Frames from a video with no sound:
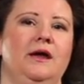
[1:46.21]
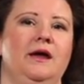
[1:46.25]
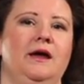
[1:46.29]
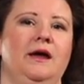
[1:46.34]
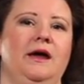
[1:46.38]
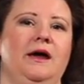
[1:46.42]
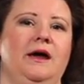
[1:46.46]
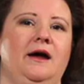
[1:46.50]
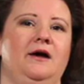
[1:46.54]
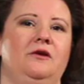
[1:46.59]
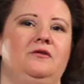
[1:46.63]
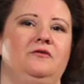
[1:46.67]

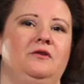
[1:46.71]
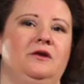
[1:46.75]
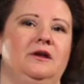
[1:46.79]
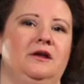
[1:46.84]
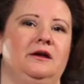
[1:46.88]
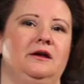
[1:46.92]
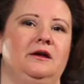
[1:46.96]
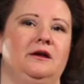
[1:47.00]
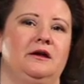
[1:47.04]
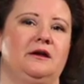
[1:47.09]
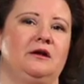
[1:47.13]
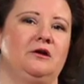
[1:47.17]
have
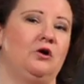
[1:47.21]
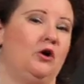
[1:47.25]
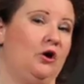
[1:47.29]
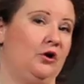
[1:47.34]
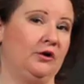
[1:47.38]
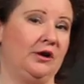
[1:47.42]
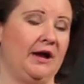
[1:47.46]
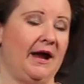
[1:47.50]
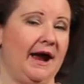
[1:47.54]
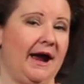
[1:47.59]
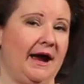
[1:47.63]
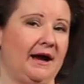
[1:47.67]
a call
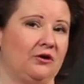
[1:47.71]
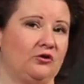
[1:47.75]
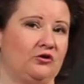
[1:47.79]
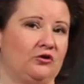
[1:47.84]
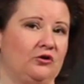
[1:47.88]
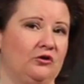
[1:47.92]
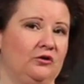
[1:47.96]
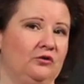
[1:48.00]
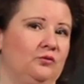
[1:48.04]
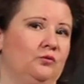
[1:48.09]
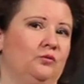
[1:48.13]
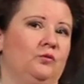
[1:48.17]
to action,